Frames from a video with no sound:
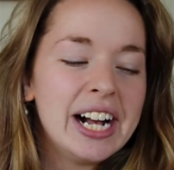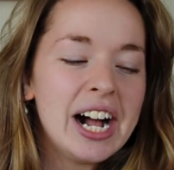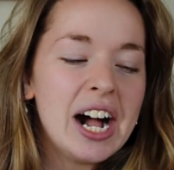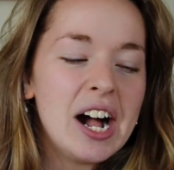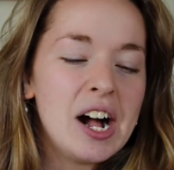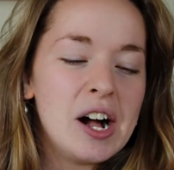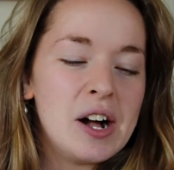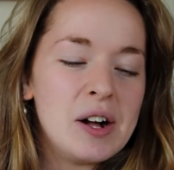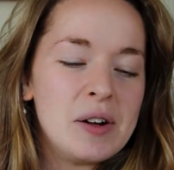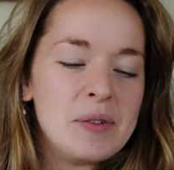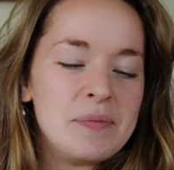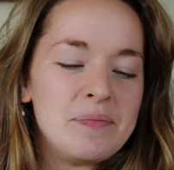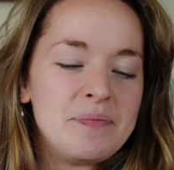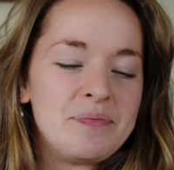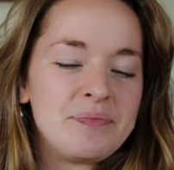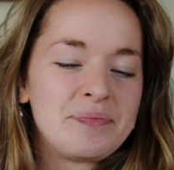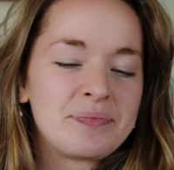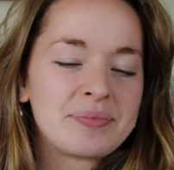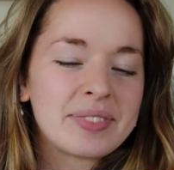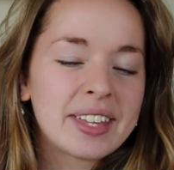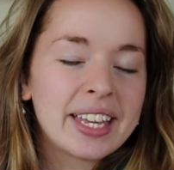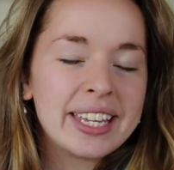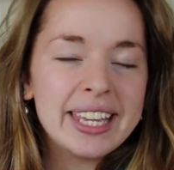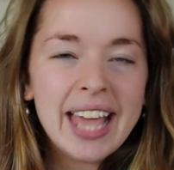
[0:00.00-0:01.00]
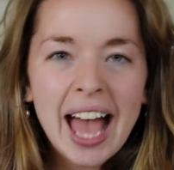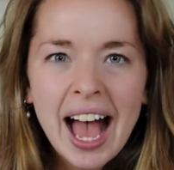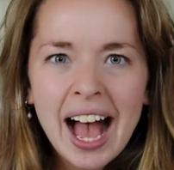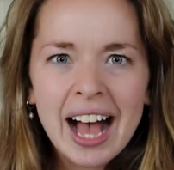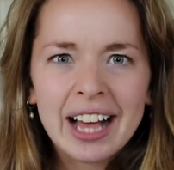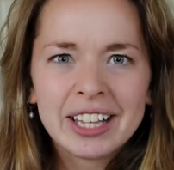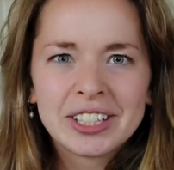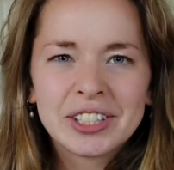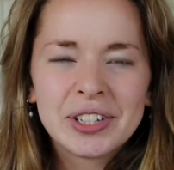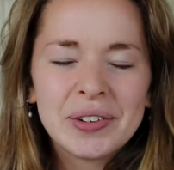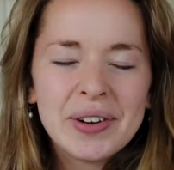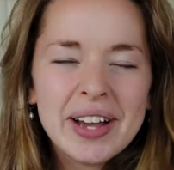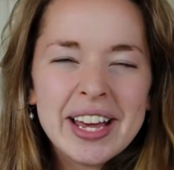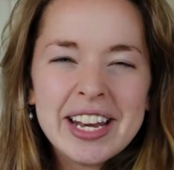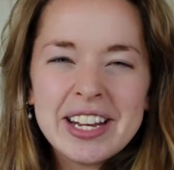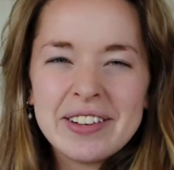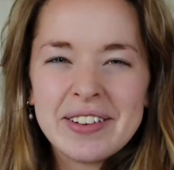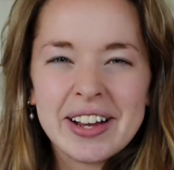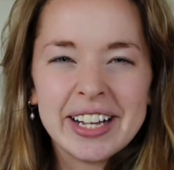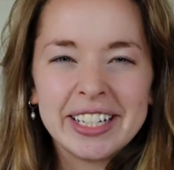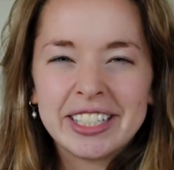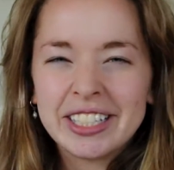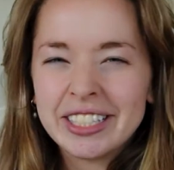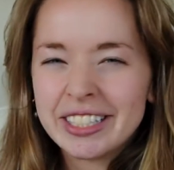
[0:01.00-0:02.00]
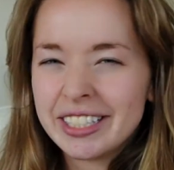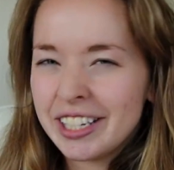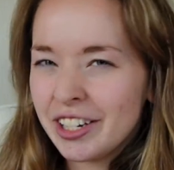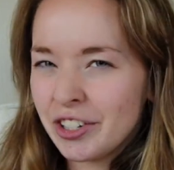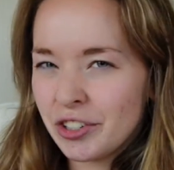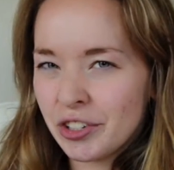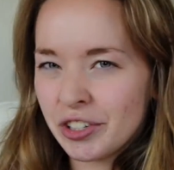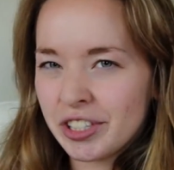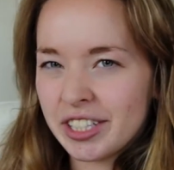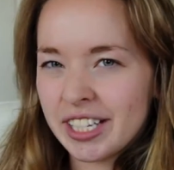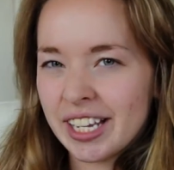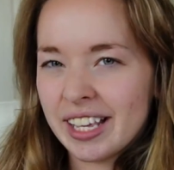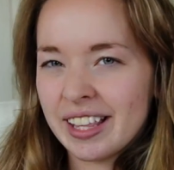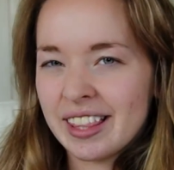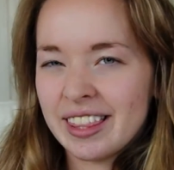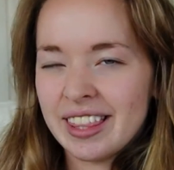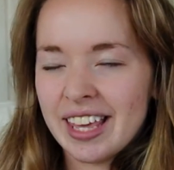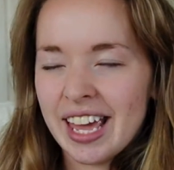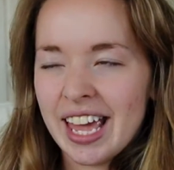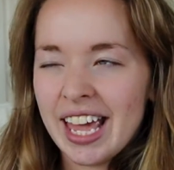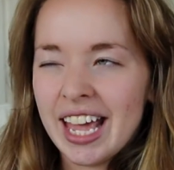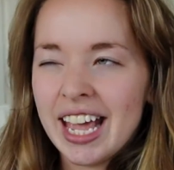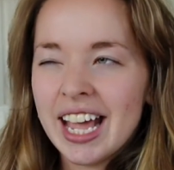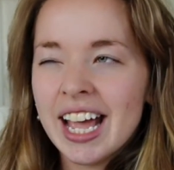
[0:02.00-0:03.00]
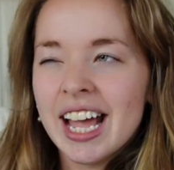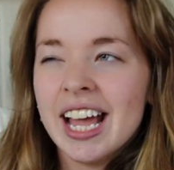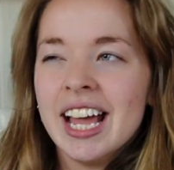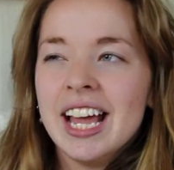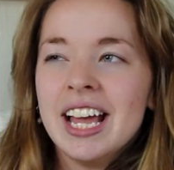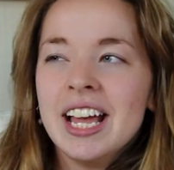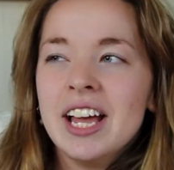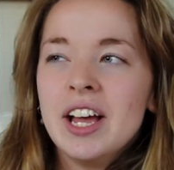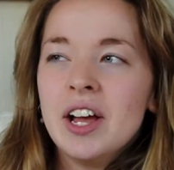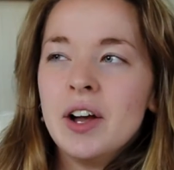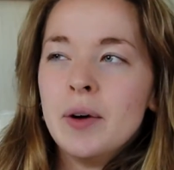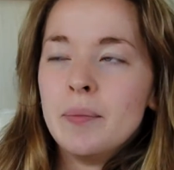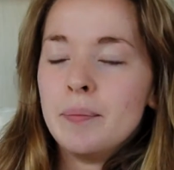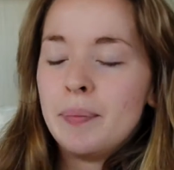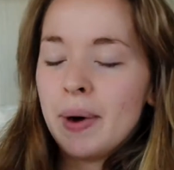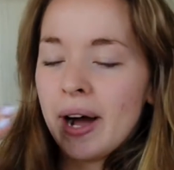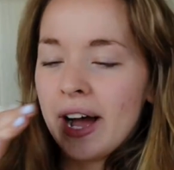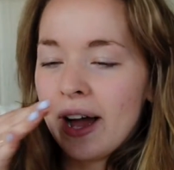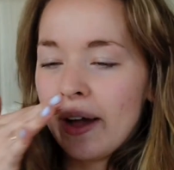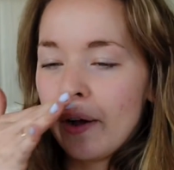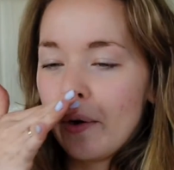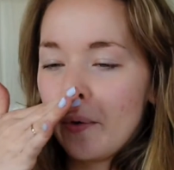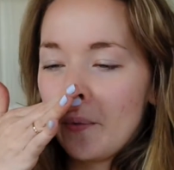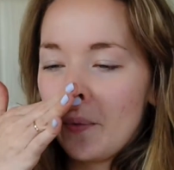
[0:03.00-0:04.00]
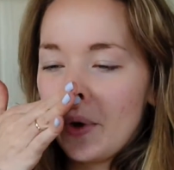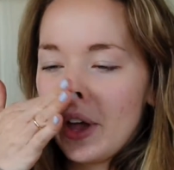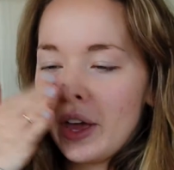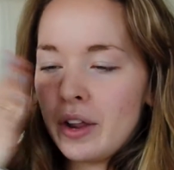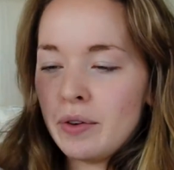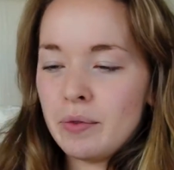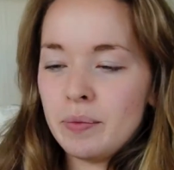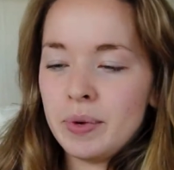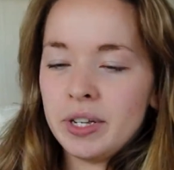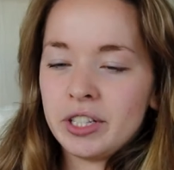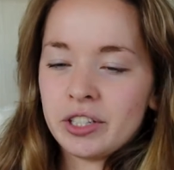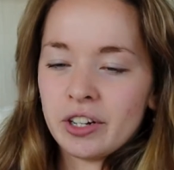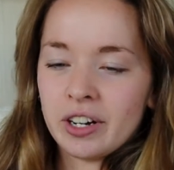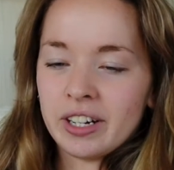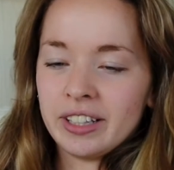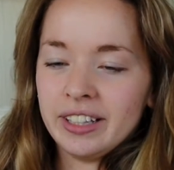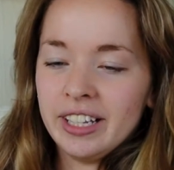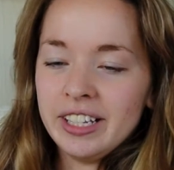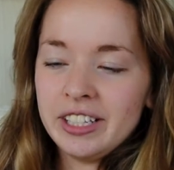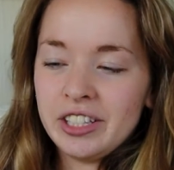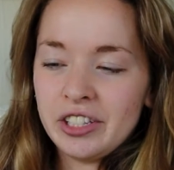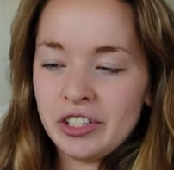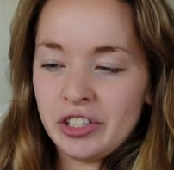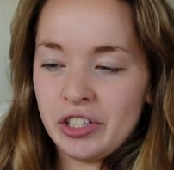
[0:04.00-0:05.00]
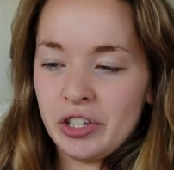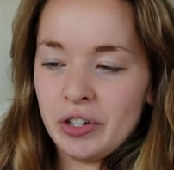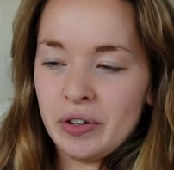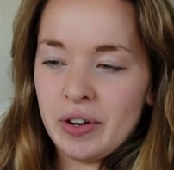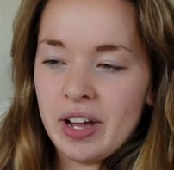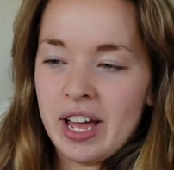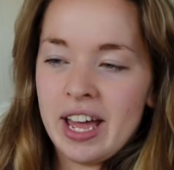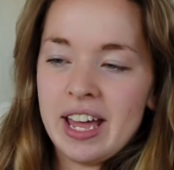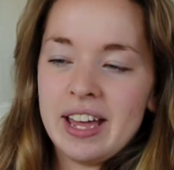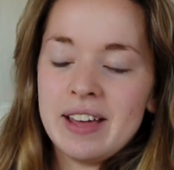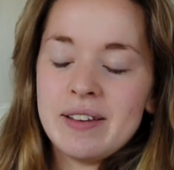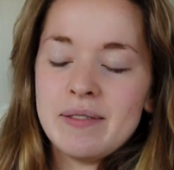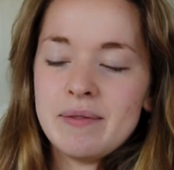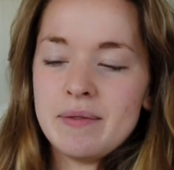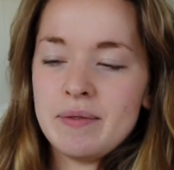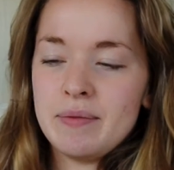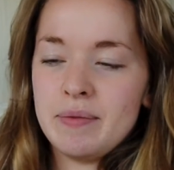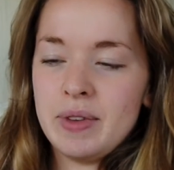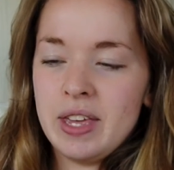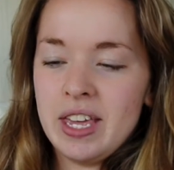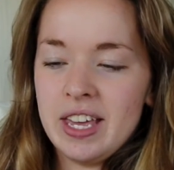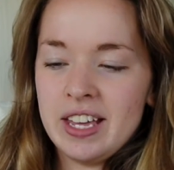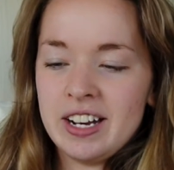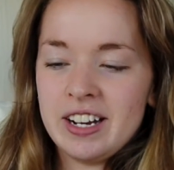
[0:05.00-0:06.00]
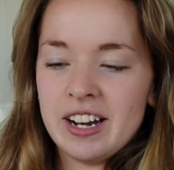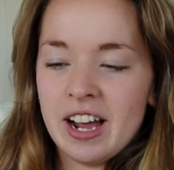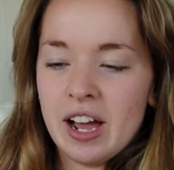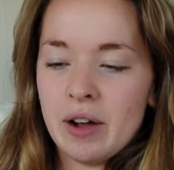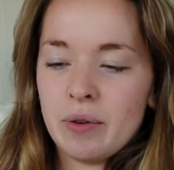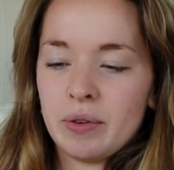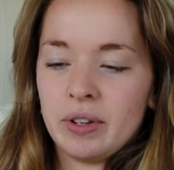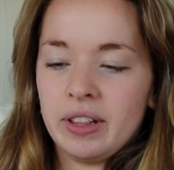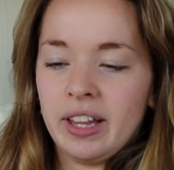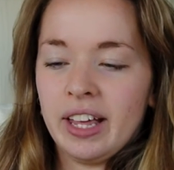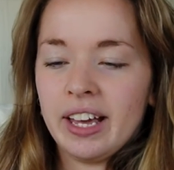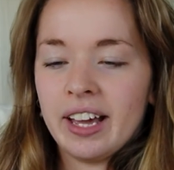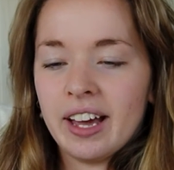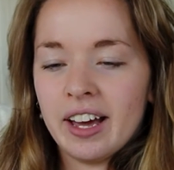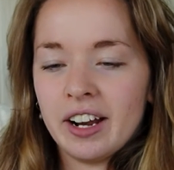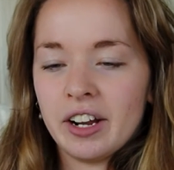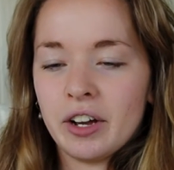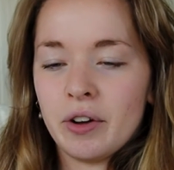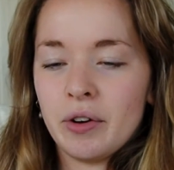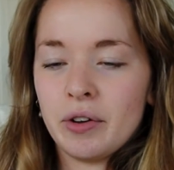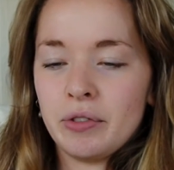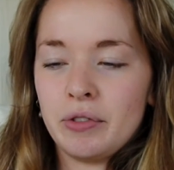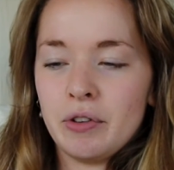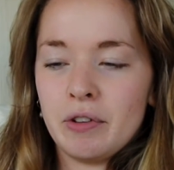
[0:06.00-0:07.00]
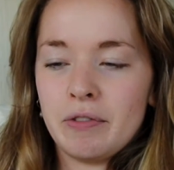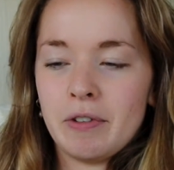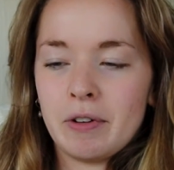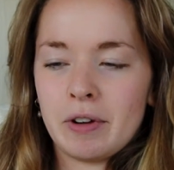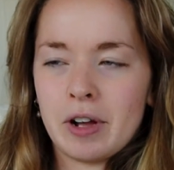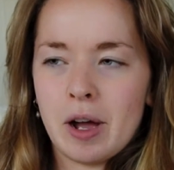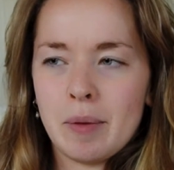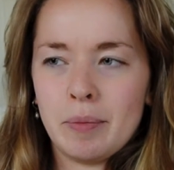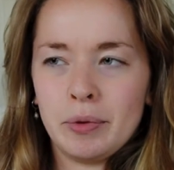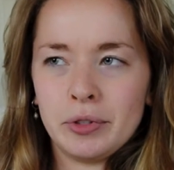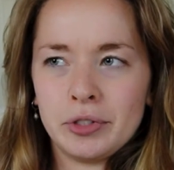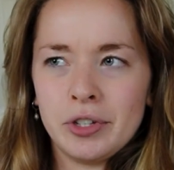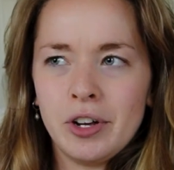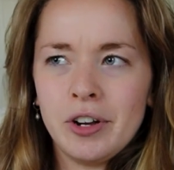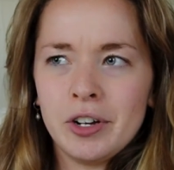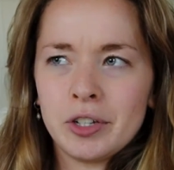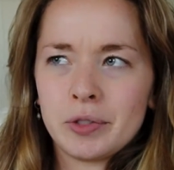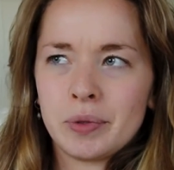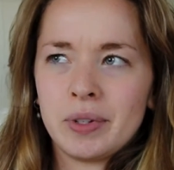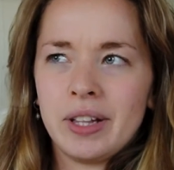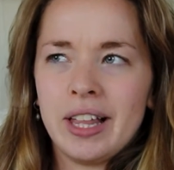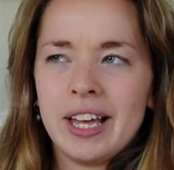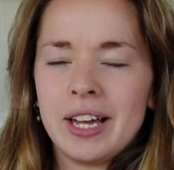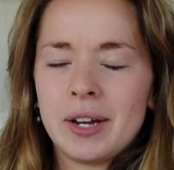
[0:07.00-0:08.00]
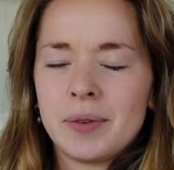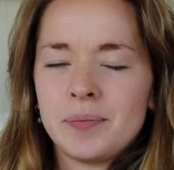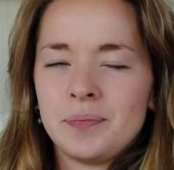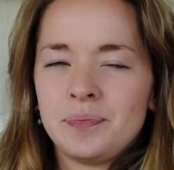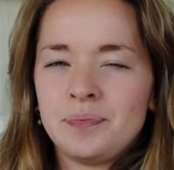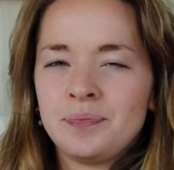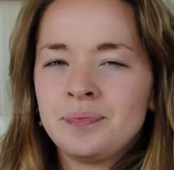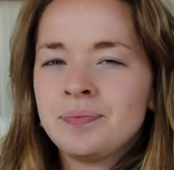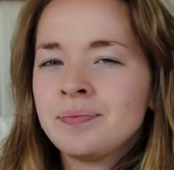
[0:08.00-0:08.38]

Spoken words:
Yeah, so anyway, it's just an interesting thing. But when we started listening to it, Ian and I were like kind of going through a couple songs. We're like,